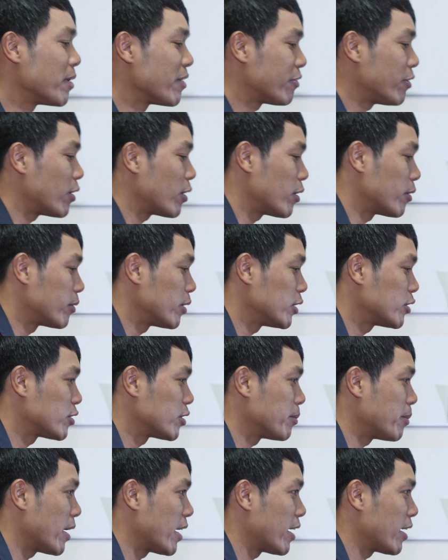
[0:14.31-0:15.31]
Mefoto
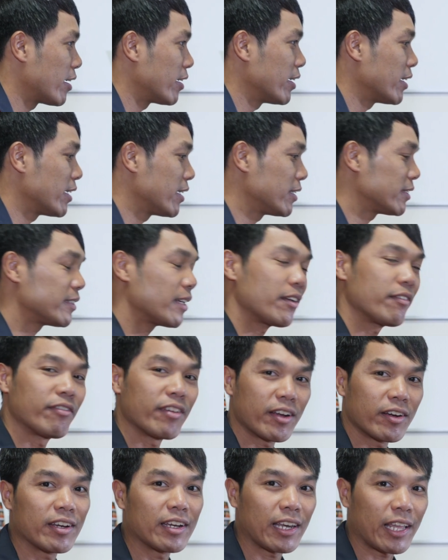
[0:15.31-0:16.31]
Roadtrip Air is a
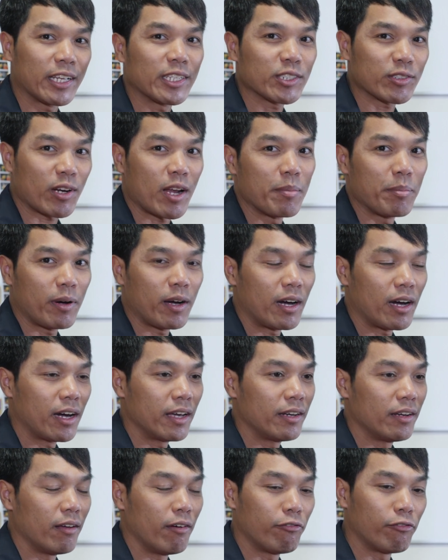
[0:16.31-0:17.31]
very light
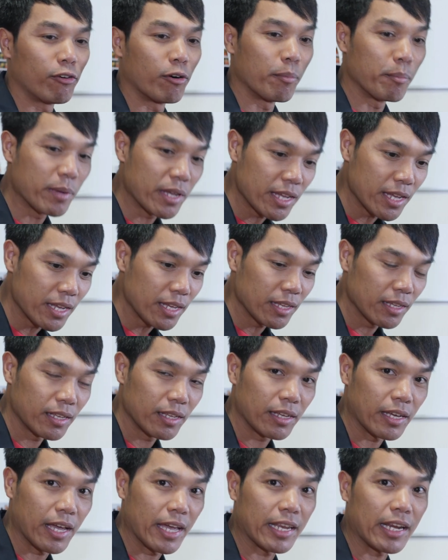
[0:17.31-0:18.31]
tripod for me,
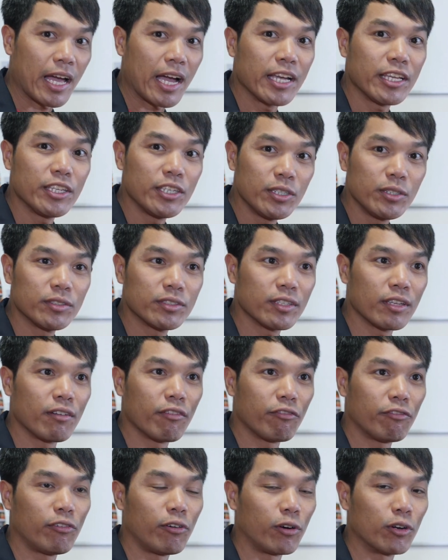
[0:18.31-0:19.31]
and I use
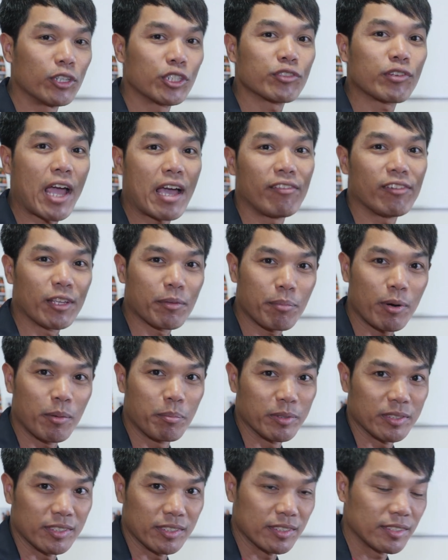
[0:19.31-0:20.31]
it for traveling
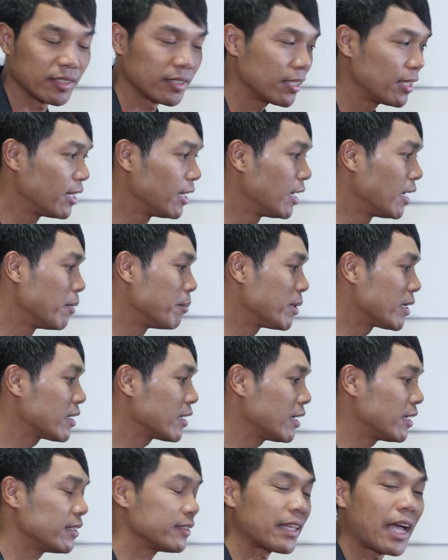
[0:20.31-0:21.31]
purposes
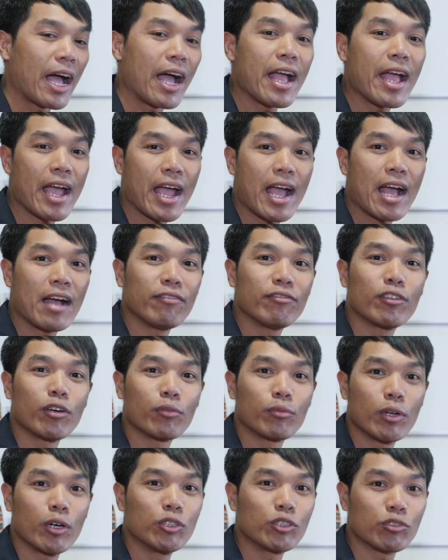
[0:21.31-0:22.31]
because I have the
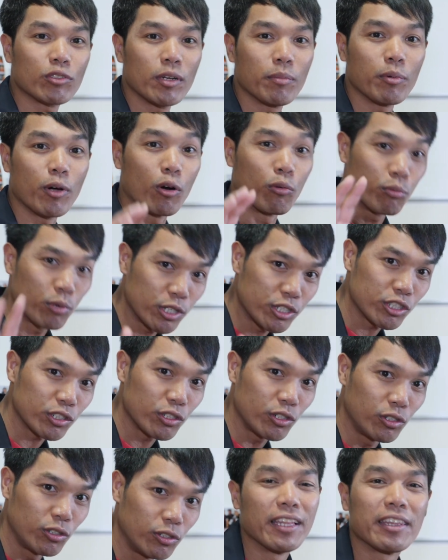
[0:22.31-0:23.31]
Roadtrip
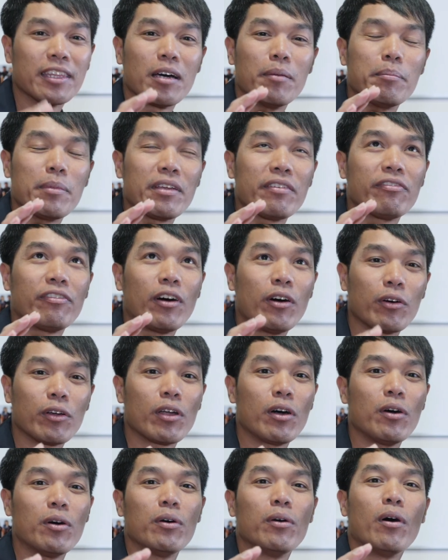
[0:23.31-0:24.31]
Original. The
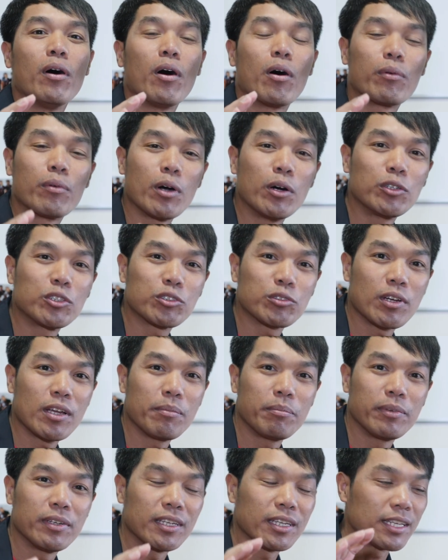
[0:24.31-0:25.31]
Mefoto
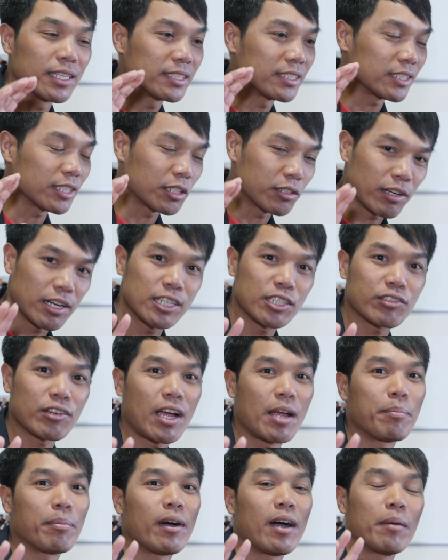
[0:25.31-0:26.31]
Roadtrip is a great
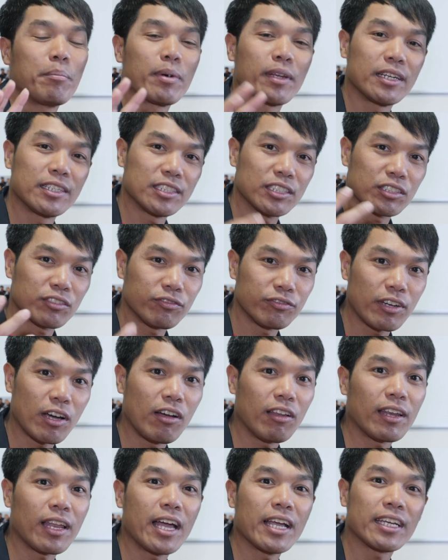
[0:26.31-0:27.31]
tripod, but I just
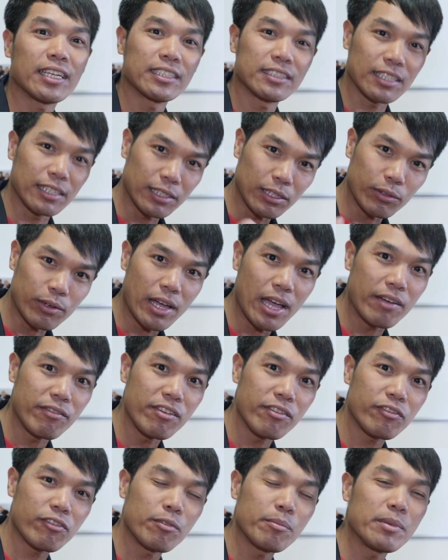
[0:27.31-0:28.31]
felt like it's a little
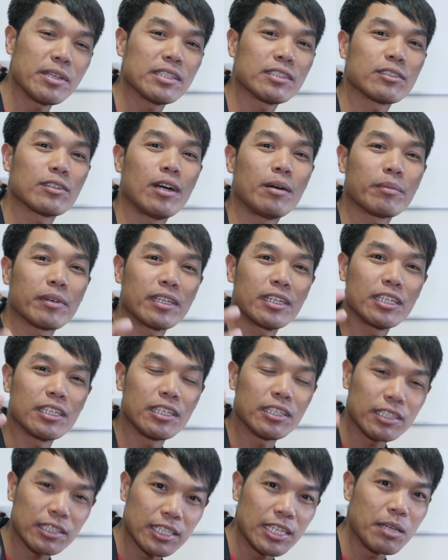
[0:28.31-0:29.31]
heavy for me, so I'm
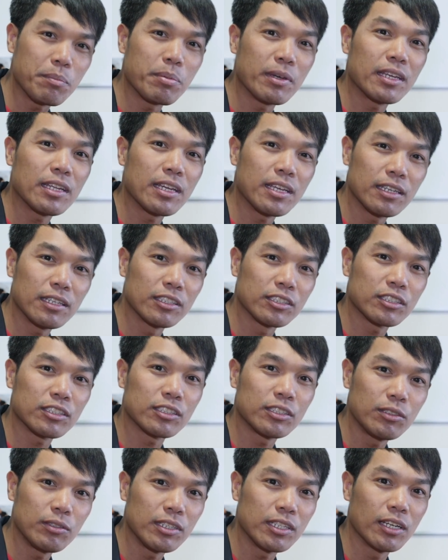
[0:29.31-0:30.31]
gonna keep it in the
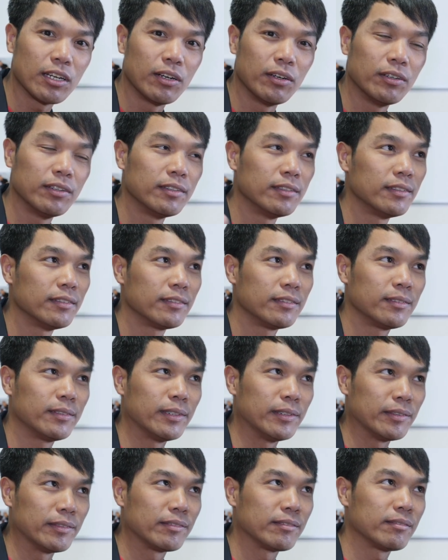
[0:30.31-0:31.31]
studio.
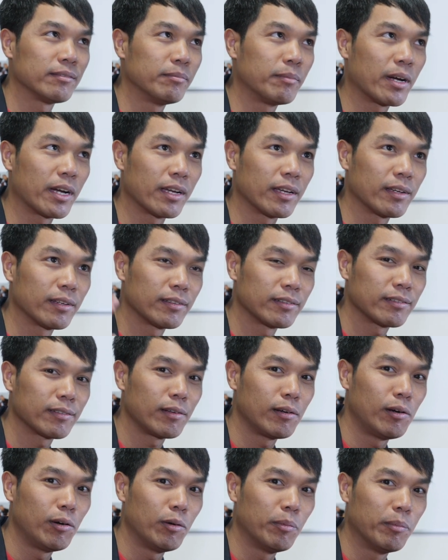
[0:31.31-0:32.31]
Well, my
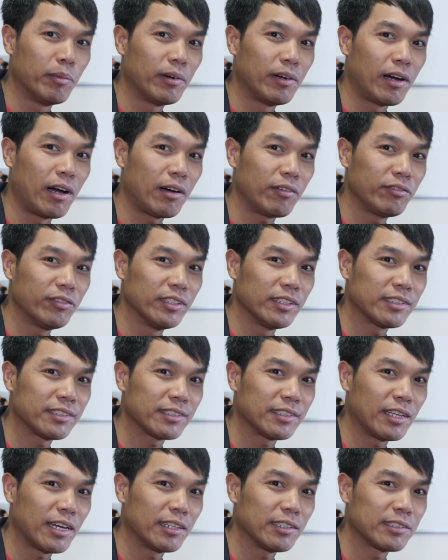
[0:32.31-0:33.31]
home
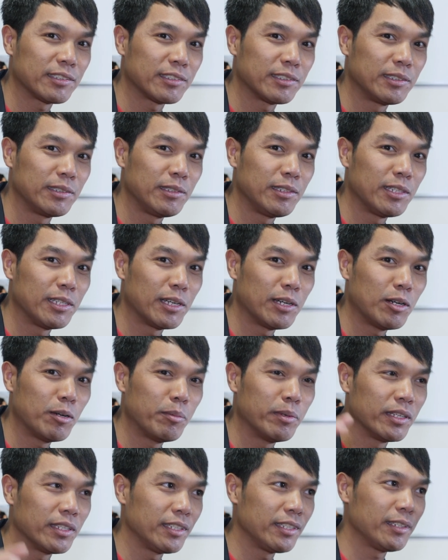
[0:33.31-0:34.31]
office, not studio,
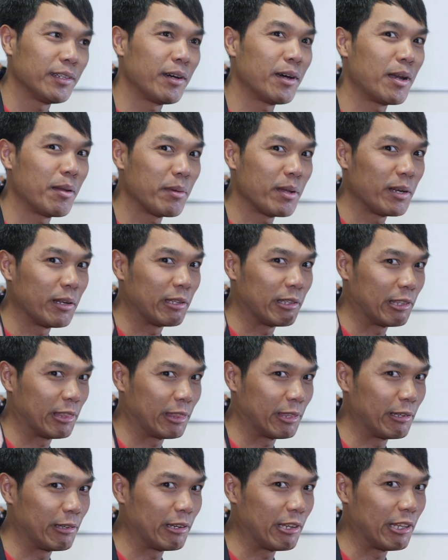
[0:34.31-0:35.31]
but you know what I mean,
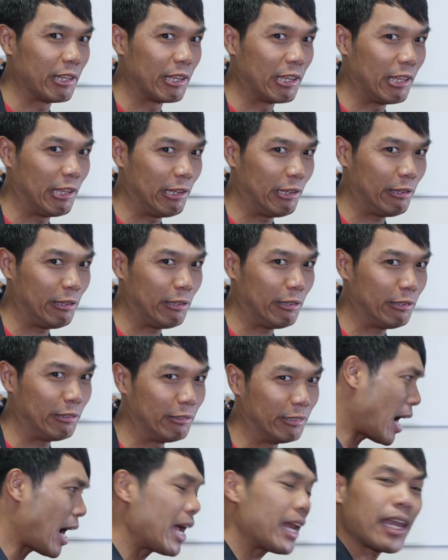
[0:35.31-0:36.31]

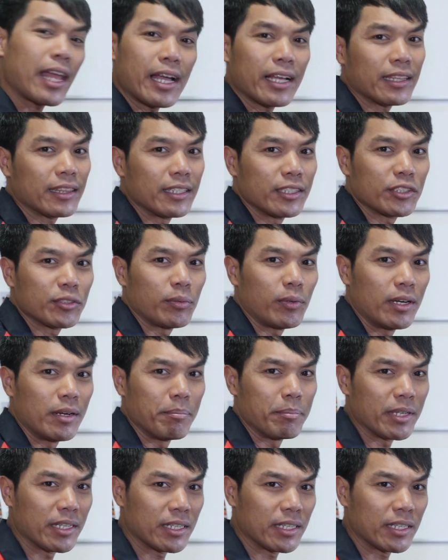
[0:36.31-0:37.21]
studio. I like this one